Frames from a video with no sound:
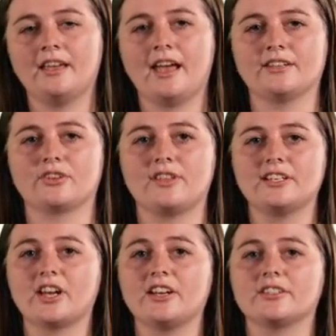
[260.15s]
And so these
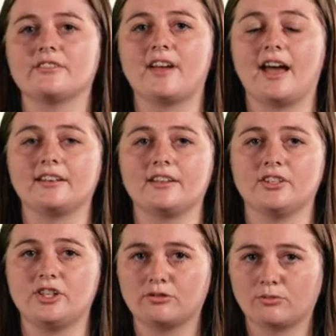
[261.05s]
changes are found in the
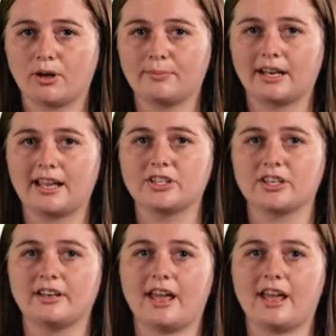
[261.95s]
general population